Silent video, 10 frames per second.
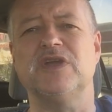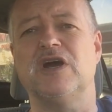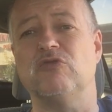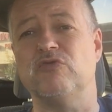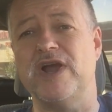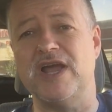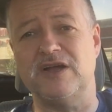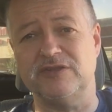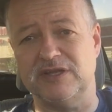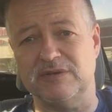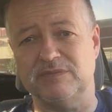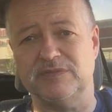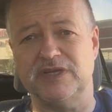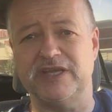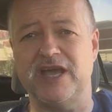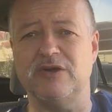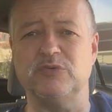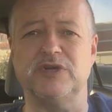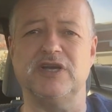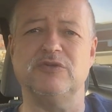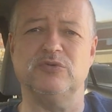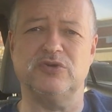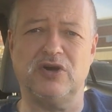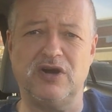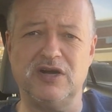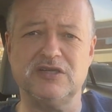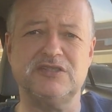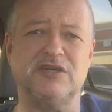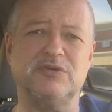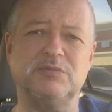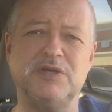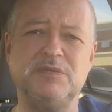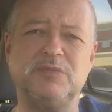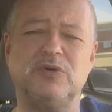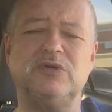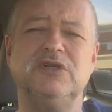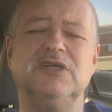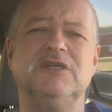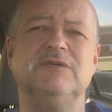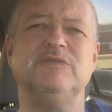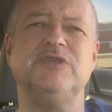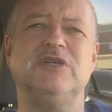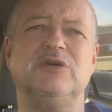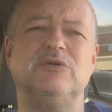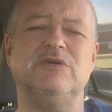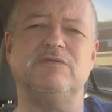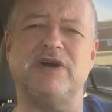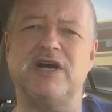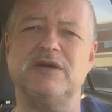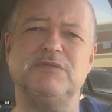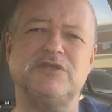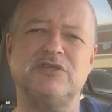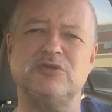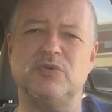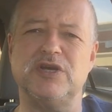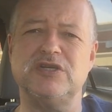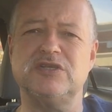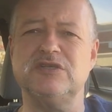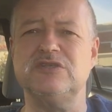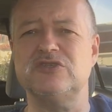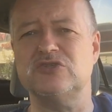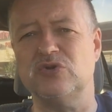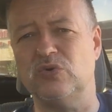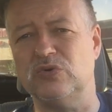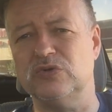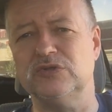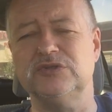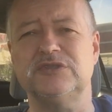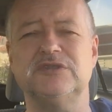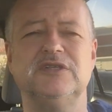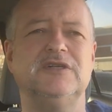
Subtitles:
around them, encountering other dogs, other people, environment, situations, stores,